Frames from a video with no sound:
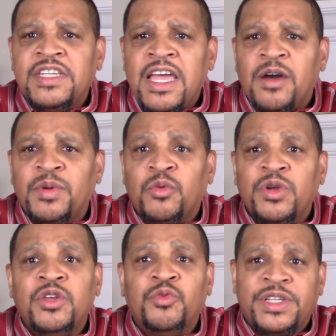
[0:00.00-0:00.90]
now
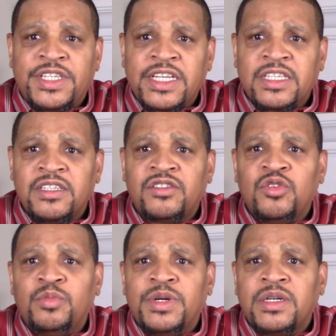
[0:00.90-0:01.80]
when you're rejecting these
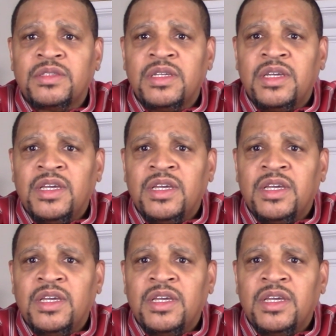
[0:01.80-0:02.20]
two books.